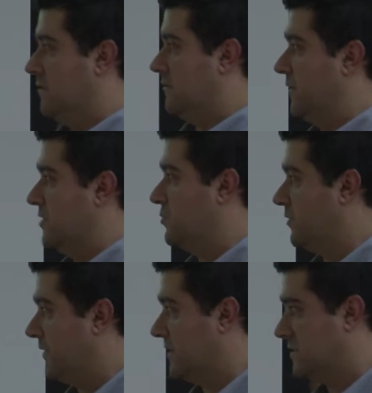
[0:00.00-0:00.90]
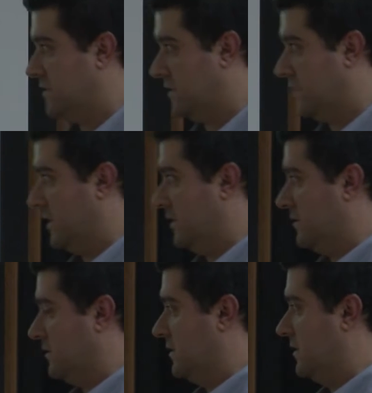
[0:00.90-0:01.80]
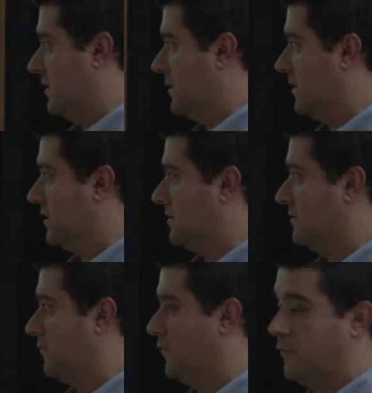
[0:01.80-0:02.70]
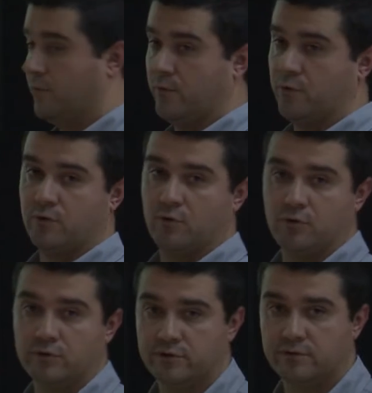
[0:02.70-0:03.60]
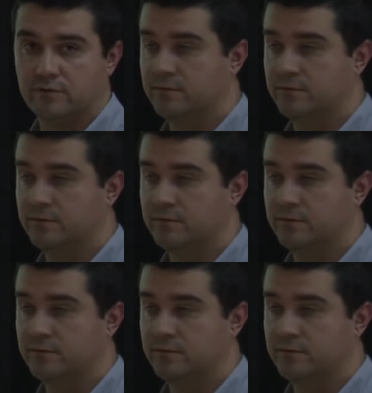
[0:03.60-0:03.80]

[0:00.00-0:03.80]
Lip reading: French professor, and for older